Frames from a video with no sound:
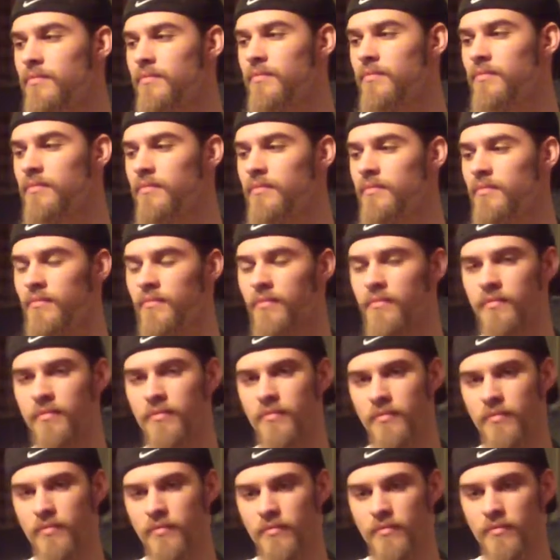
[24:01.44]

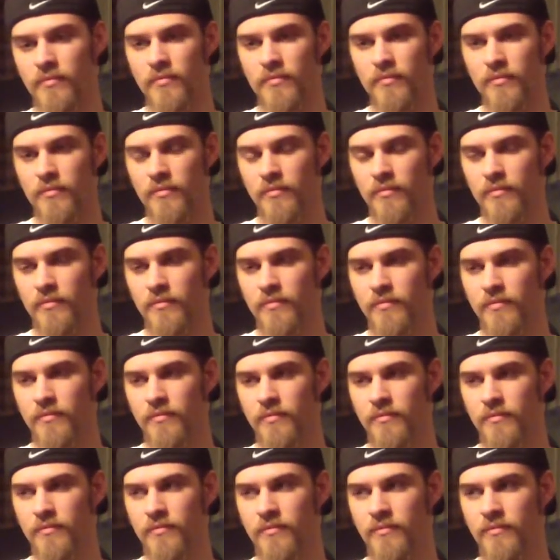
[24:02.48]

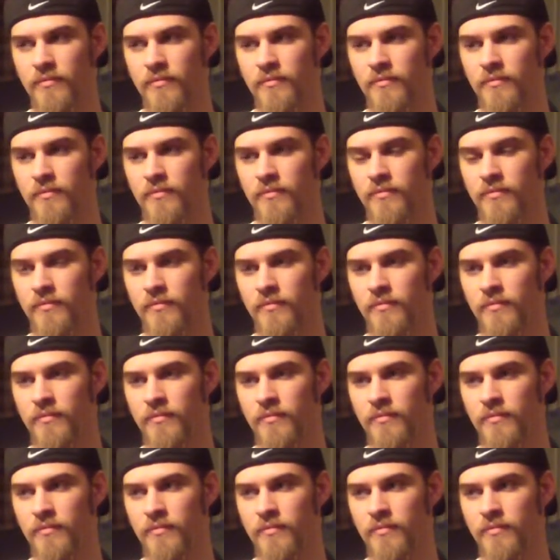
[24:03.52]
(silent)